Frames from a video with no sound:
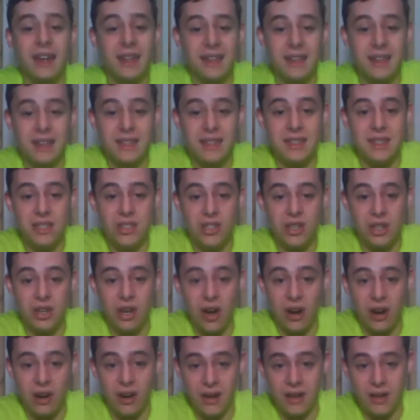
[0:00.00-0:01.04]
This is your
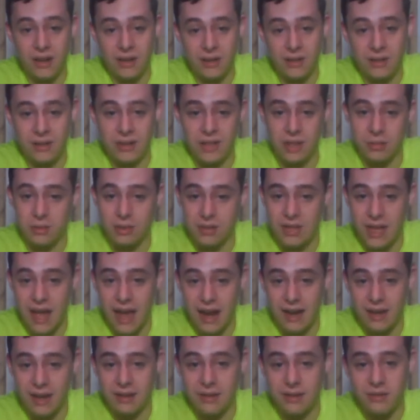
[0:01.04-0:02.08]
card,
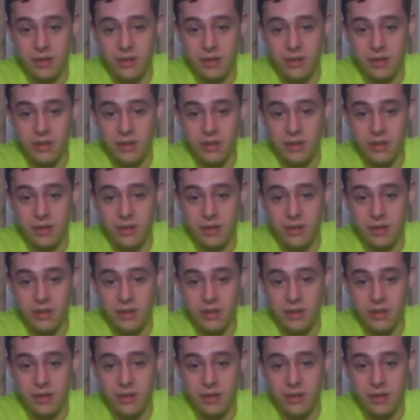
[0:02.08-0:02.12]
double-sided,